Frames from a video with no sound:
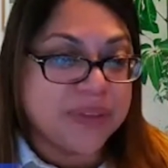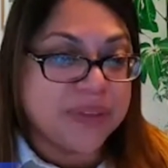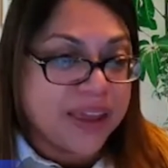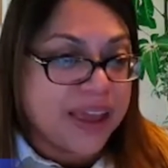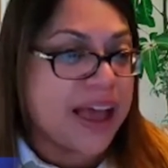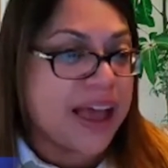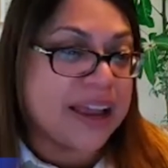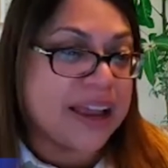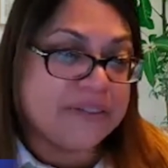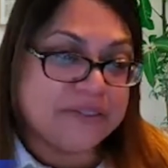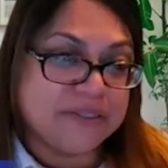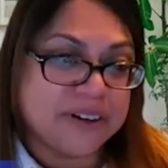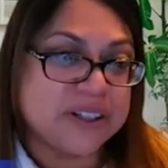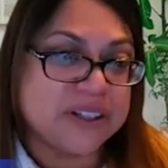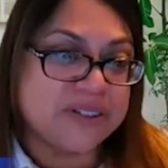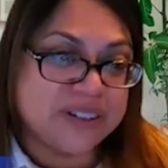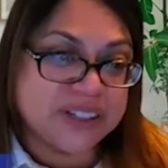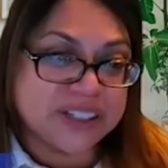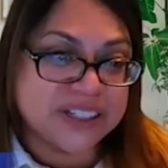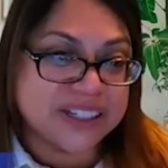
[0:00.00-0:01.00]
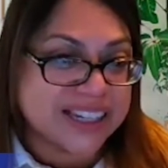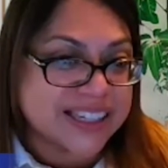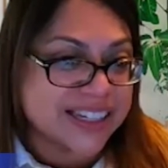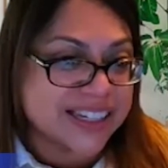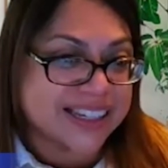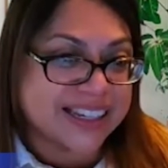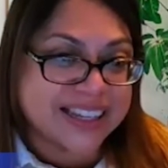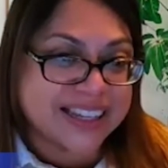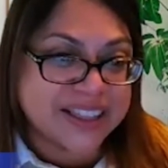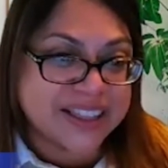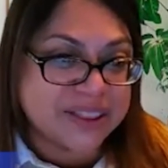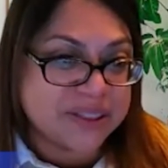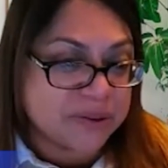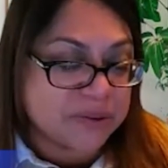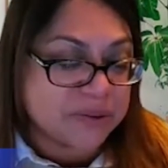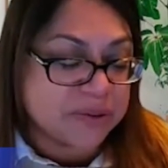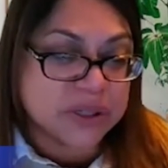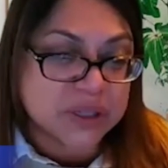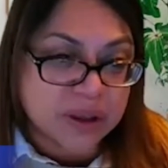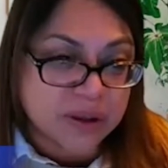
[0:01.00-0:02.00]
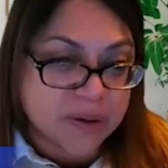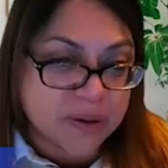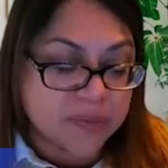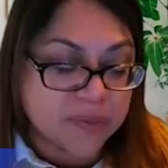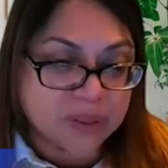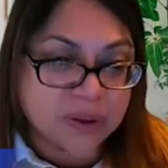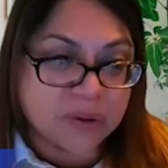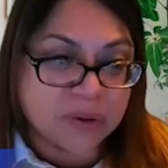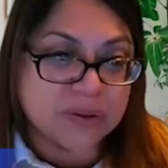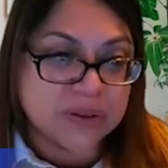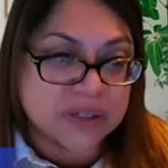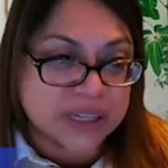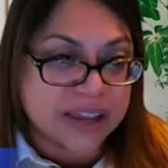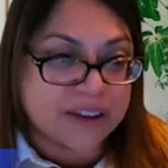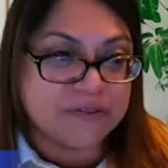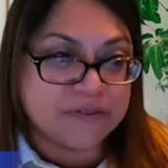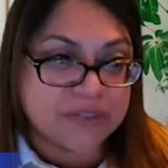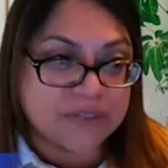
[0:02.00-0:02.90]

I've worked with Jessica, and those loans have